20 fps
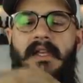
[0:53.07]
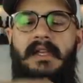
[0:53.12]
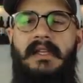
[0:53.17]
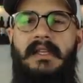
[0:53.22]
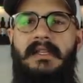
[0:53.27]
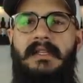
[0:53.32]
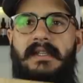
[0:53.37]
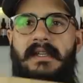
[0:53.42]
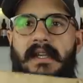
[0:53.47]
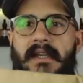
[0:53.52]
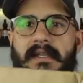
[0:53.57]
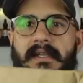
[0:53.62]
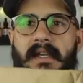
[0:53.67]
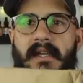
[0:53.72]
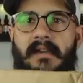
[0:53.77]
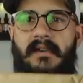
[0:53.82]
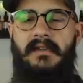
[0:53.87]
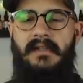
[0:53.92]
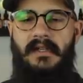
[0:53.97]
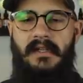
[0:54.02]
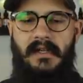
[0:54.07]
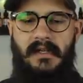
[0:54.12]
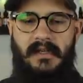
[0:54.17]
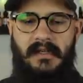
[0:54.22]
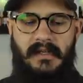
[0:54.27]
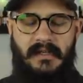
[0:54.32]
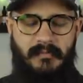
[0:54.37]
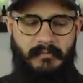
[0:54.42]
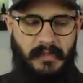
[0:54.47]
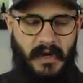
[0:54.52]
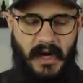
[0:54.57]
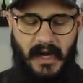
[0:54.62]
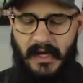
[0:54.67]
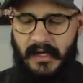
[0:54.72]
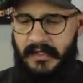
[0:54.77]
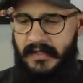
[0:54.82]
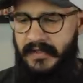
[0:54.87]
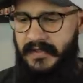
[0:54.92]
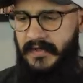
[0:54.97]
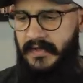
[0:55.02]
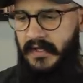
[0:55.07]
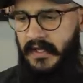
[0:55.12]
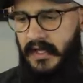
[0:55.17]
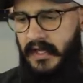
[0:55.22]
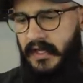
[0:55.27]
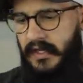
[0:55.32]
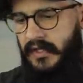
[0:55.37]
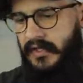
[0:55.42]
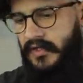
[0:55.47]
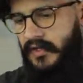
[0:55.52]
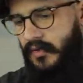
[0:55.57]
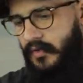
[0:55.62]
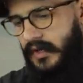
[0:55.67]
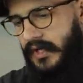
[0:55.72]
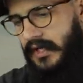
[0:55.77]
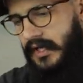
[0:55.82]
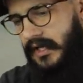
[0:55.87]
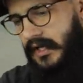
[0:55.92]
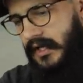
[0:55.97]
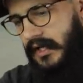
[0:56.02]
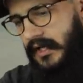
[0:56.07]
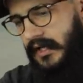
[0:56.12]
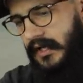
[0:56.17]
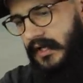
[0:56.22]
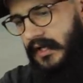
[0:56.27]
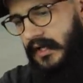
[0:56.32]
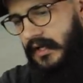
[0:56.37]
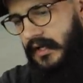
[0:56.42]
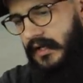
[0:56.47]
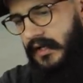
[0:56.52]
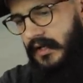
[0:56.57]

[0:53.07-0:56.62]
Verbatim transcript: He sent out uh, this box so we can